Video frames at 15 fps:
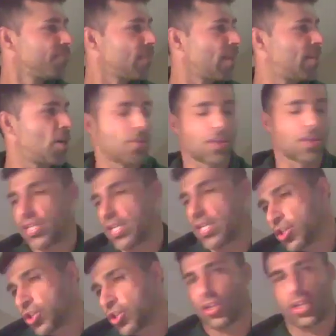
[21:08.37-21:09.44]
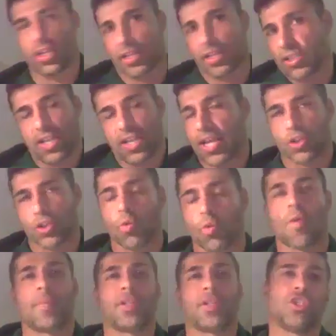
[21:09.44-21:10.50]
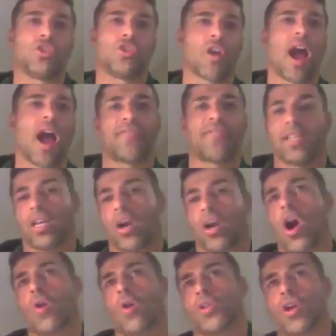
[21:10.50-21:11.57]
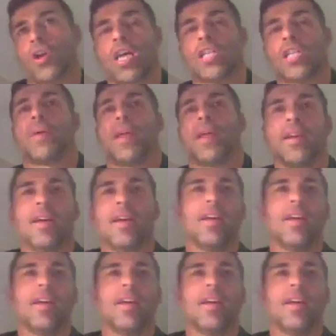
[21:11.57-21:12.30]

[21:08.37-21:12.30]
the teacher, like, let's say it's a woman, she's driving in the car with her husband